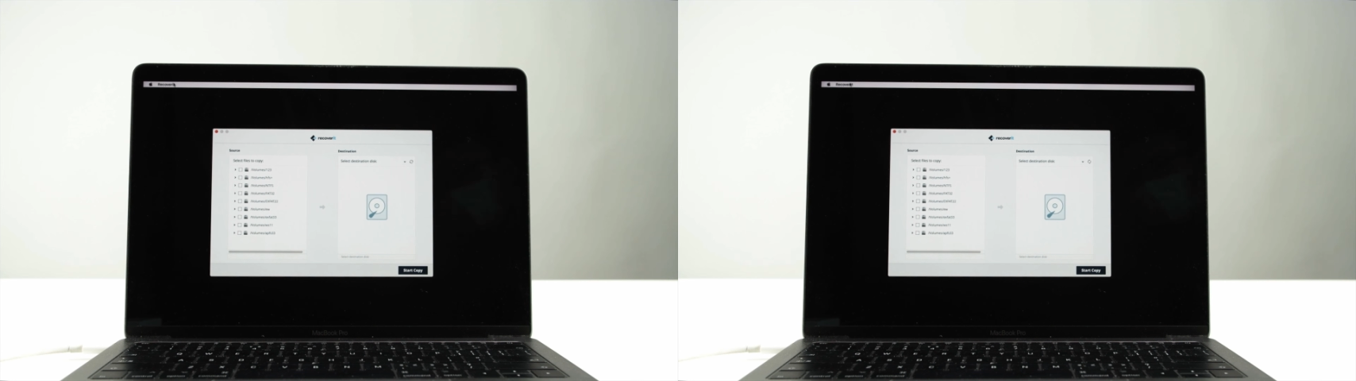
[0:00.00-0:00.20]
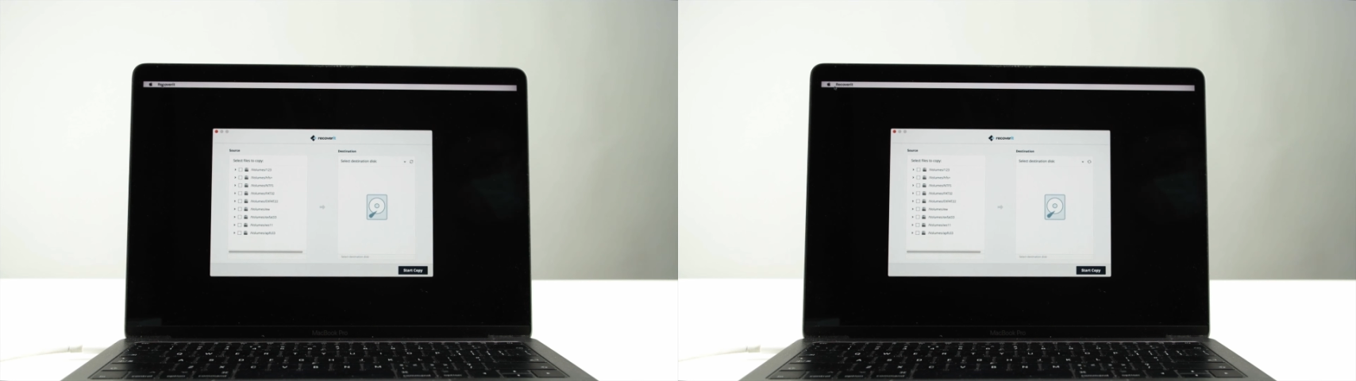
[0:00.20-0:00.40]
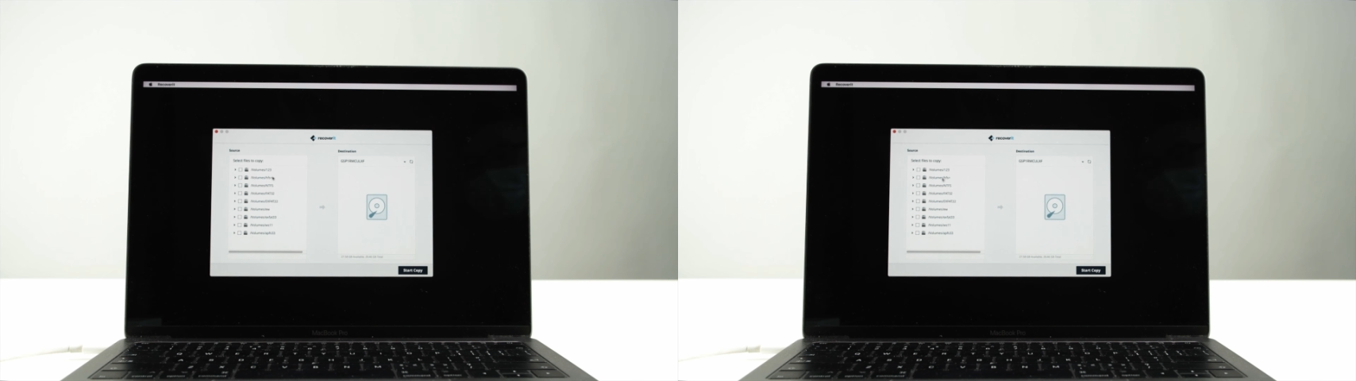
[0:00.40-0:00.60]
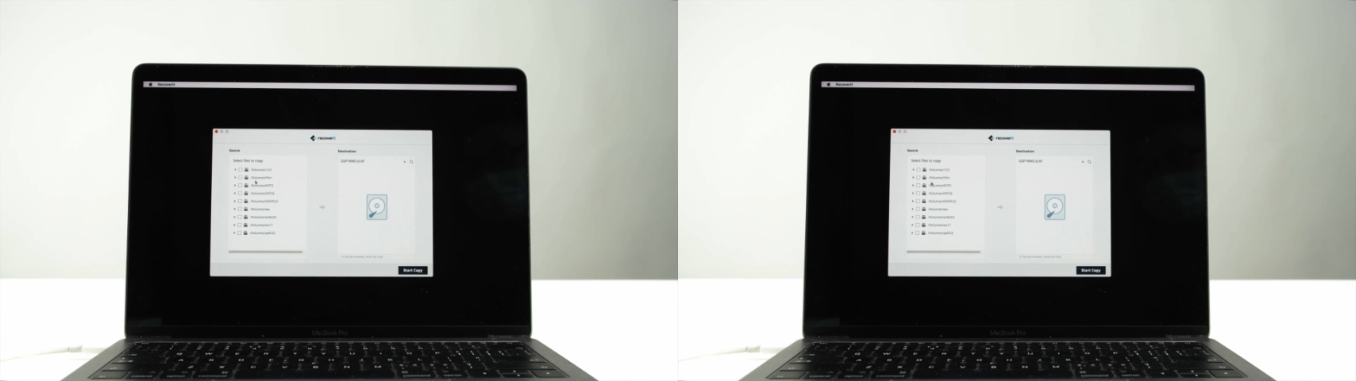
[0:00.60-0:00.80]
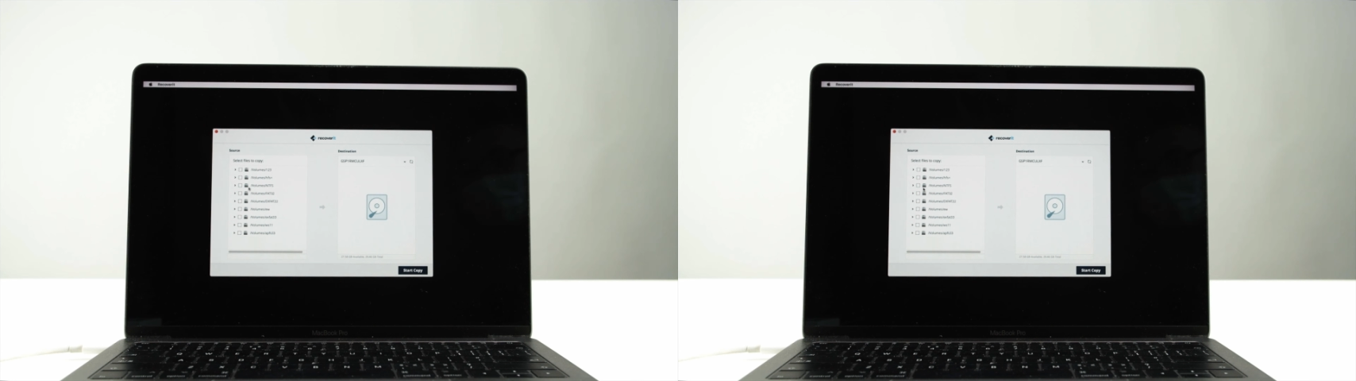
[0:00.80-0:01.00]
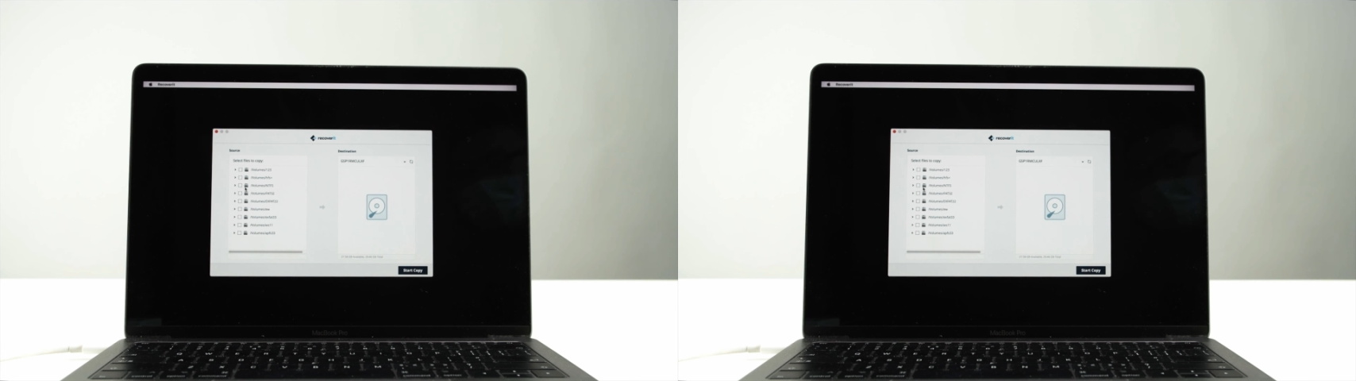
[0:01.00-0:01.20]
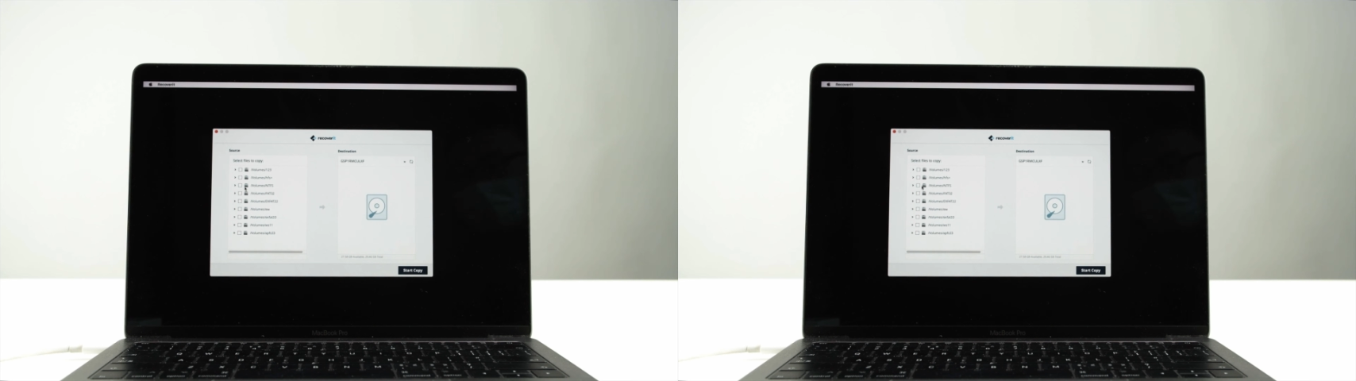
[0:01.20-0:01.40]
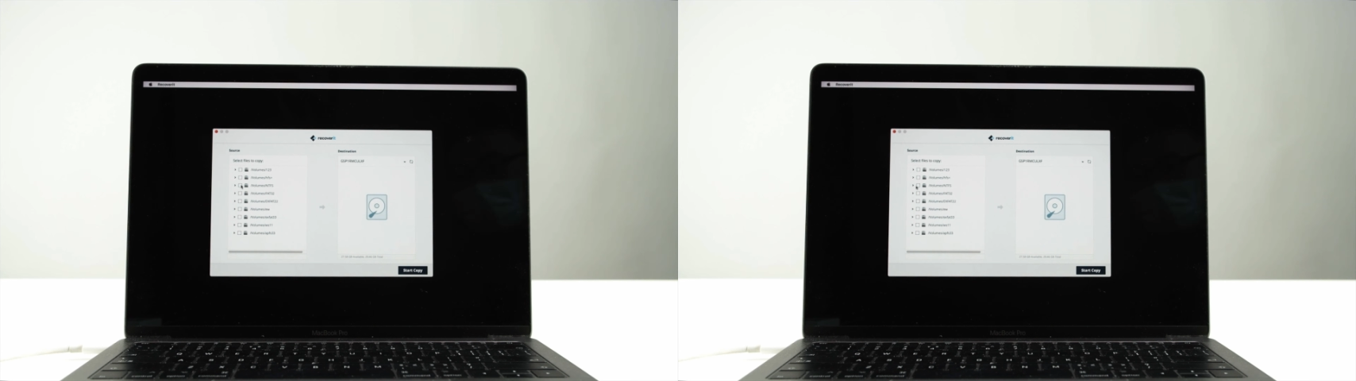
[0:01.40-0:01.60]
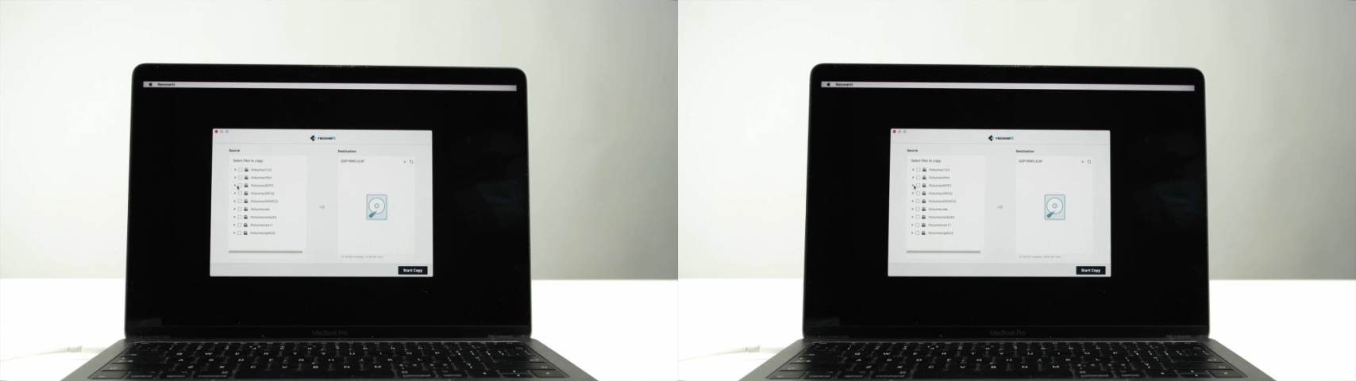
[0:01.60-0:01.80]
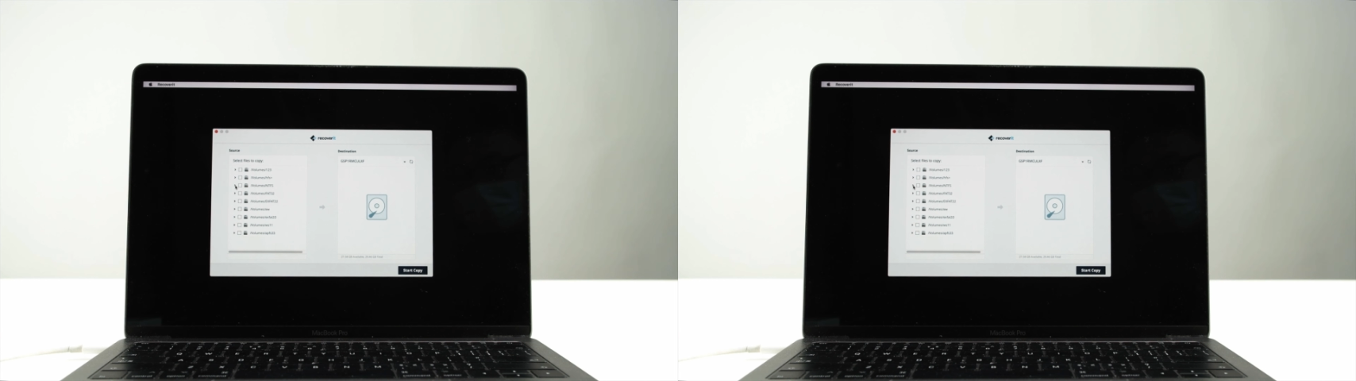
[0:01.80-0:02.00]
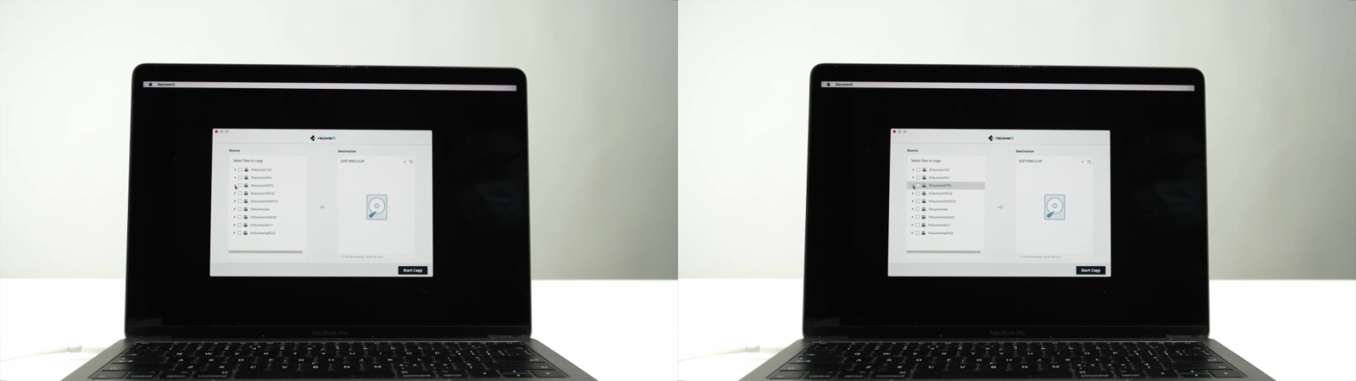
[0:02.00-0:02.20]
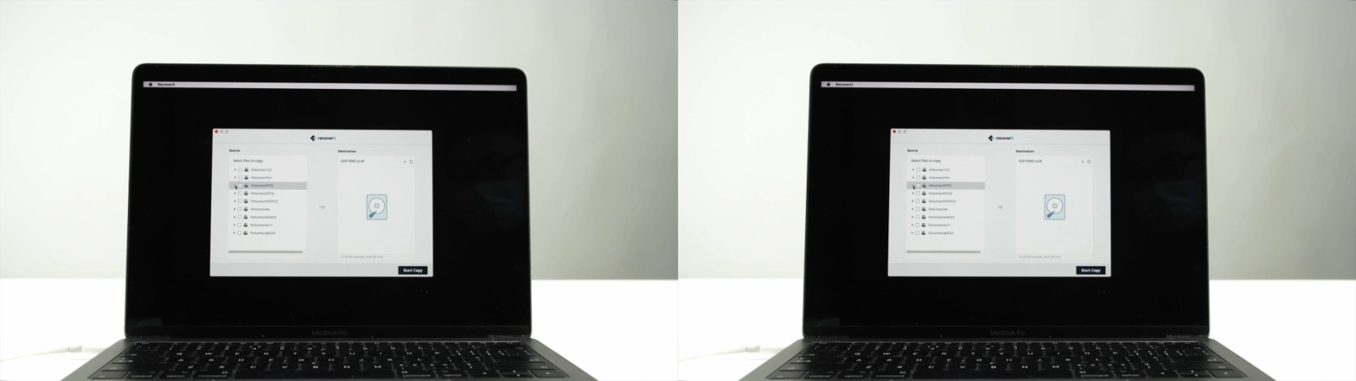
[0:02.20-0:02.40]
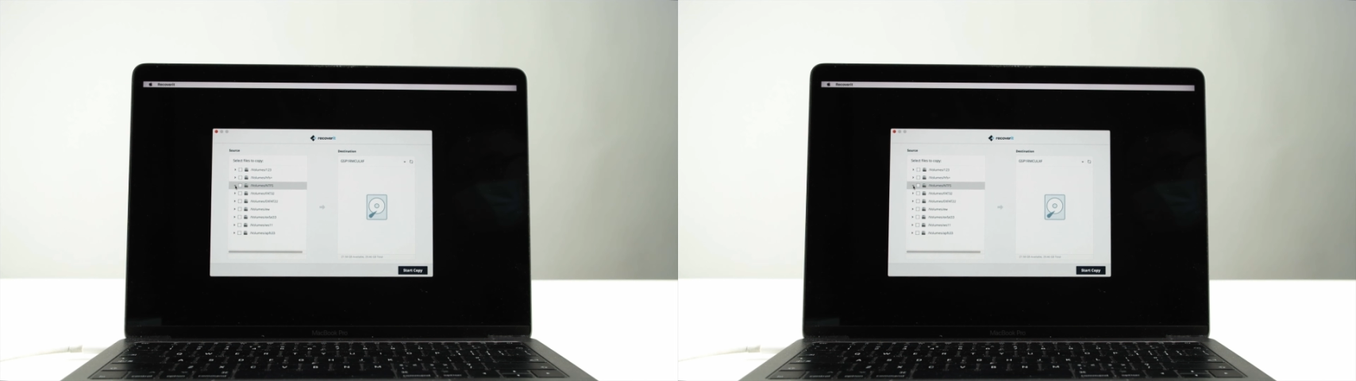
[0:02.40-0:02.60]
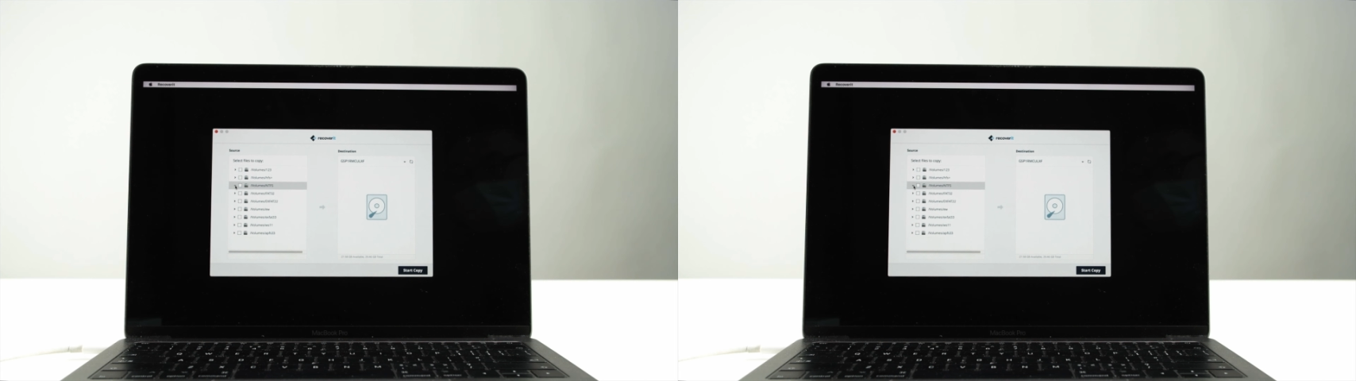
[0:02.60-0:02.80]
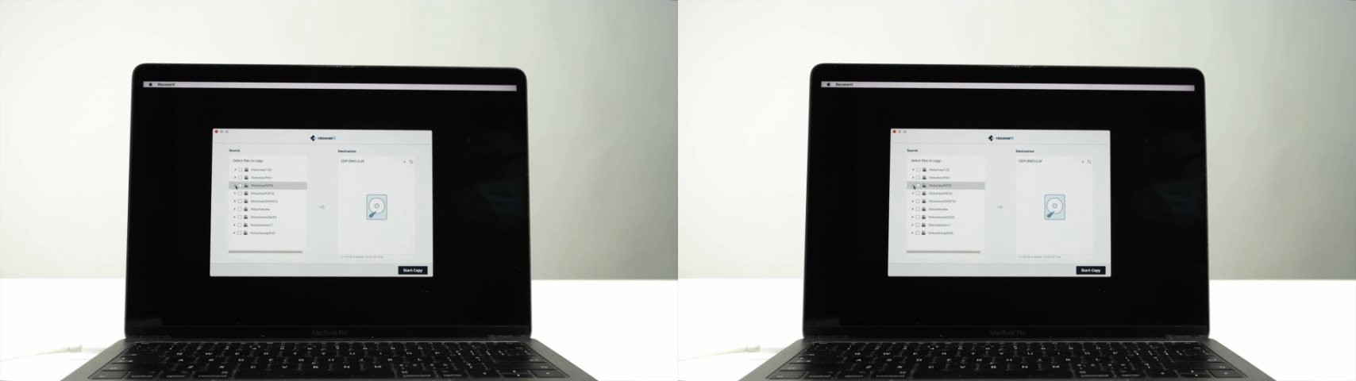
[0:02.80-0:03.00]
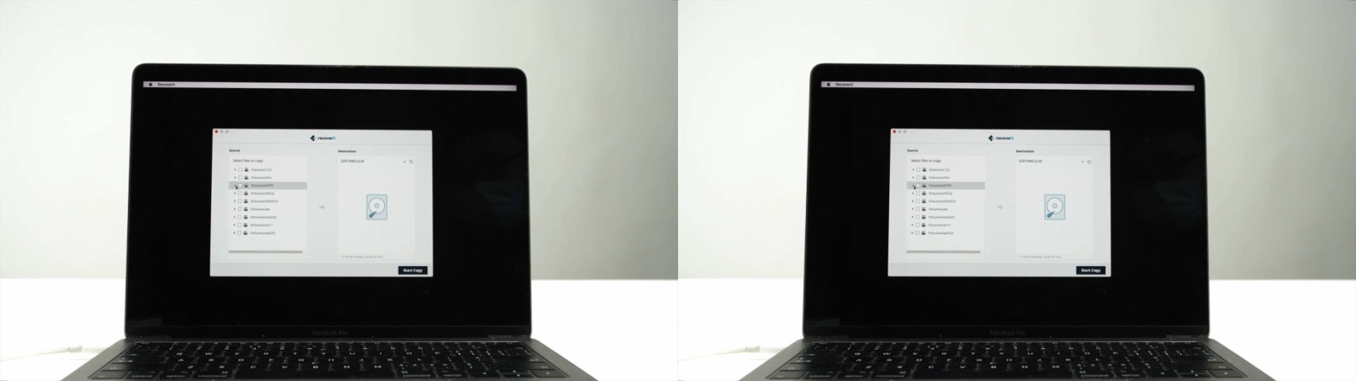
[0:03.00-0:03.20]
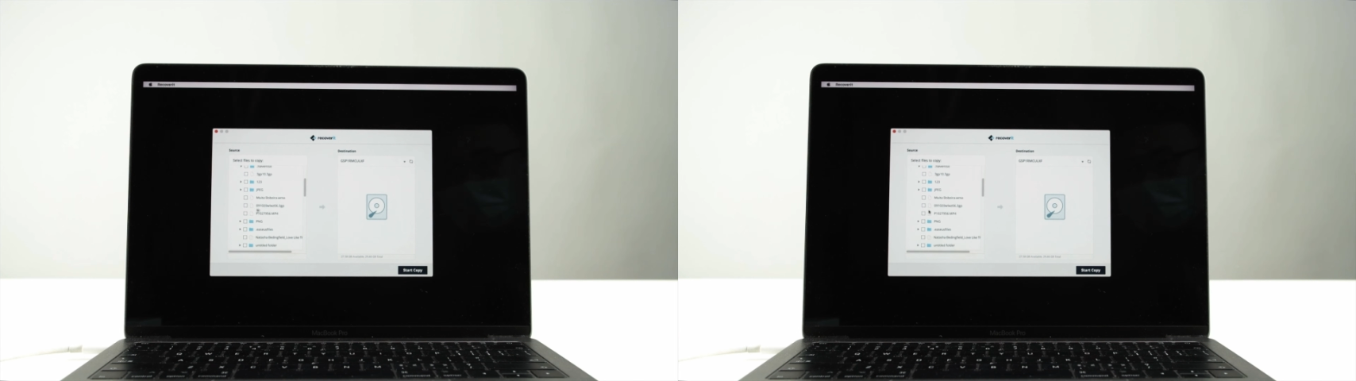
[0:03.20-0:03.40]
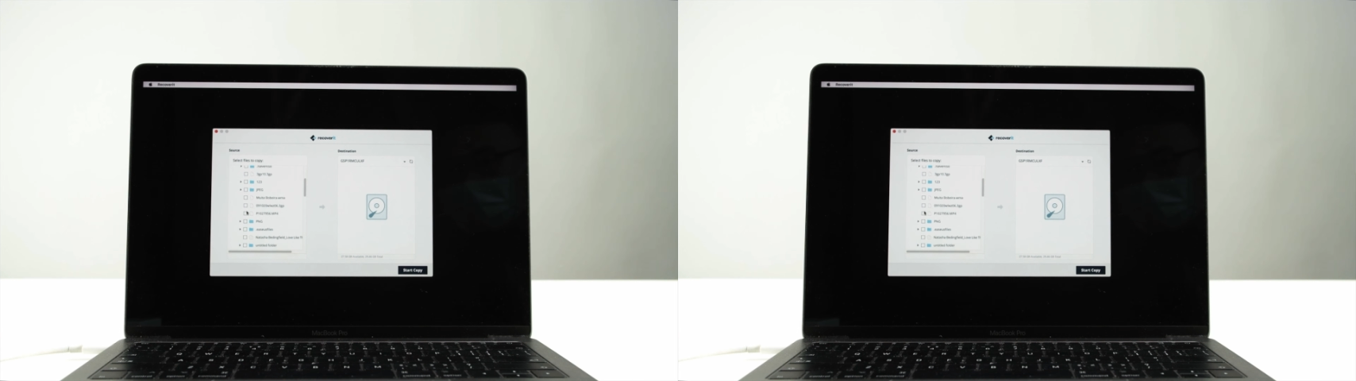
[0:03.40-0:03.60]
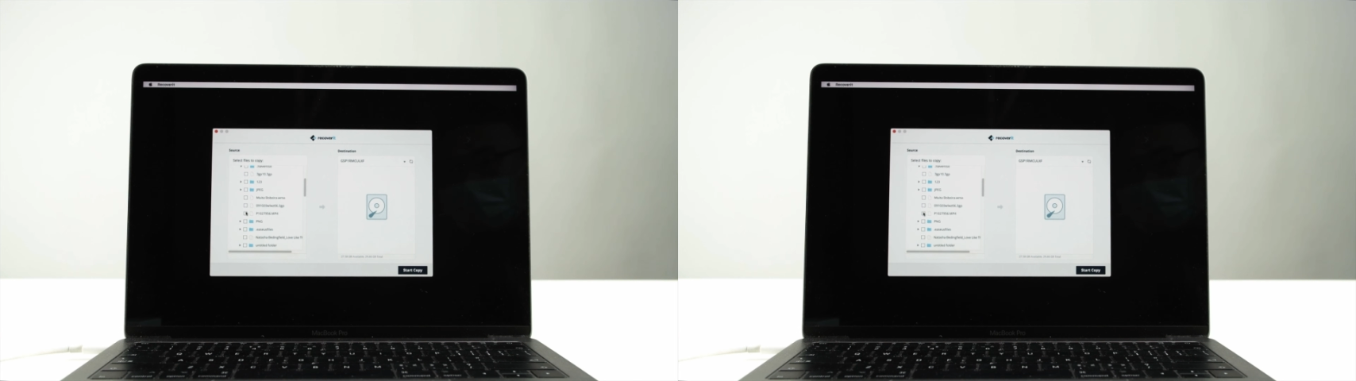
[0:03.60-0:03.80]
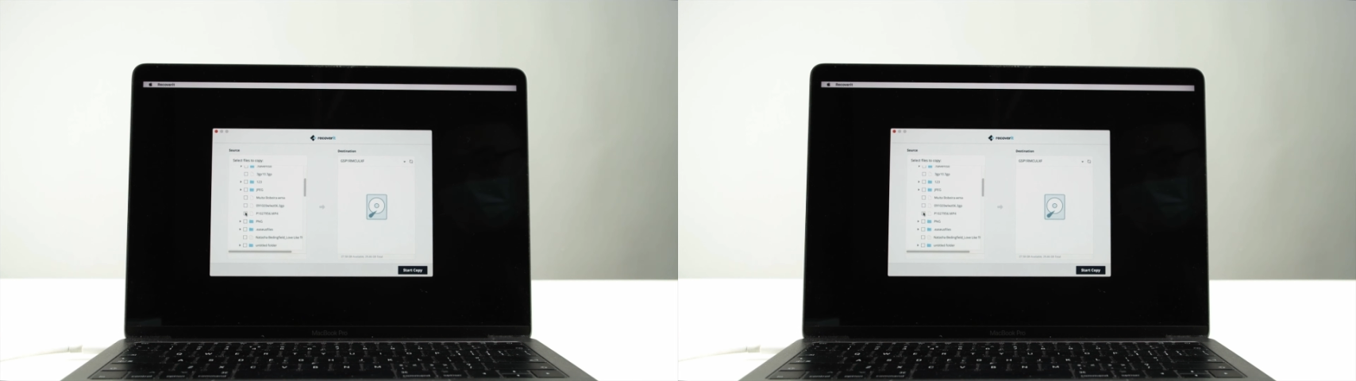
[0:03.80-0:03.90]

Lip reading: [unreadable: no face in view]